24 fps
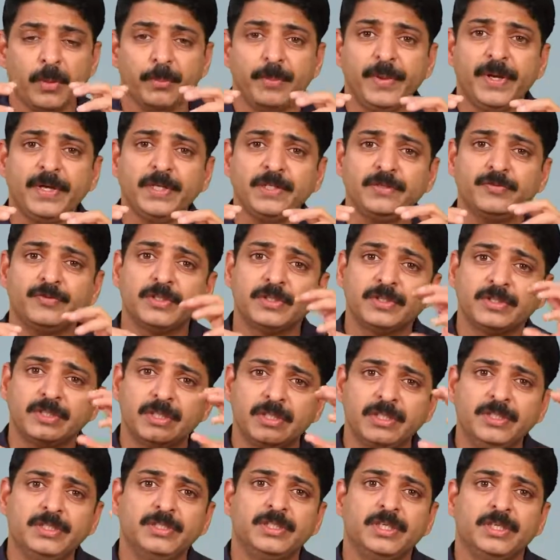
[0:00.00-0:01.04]
because for
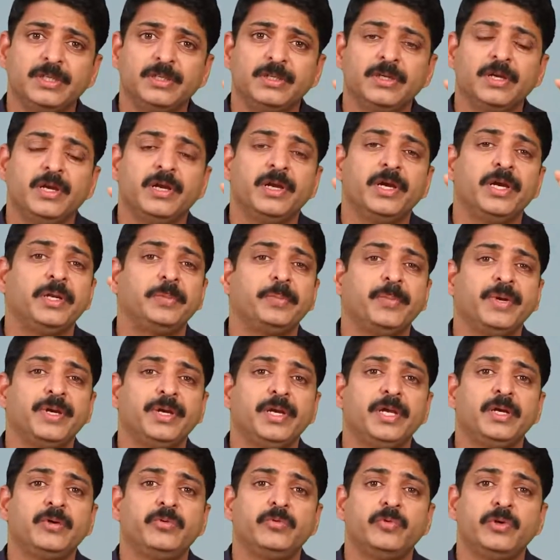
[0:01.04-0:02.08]
surgeon it may
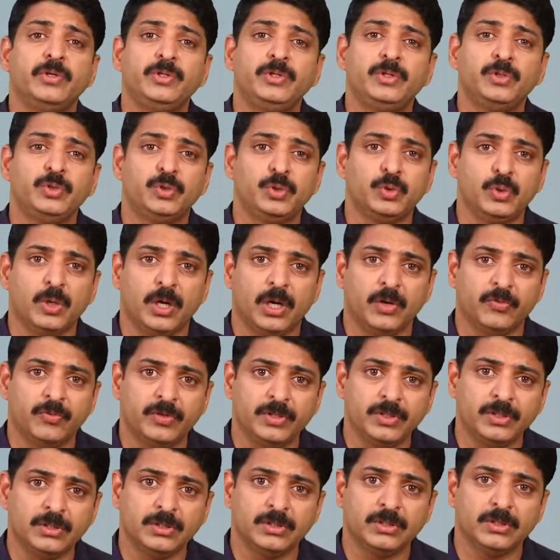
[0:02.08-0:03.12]
take 1 to 2
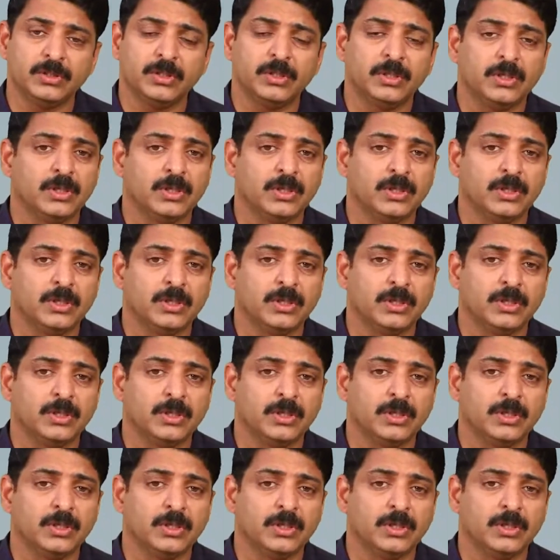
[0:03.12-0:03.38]
hours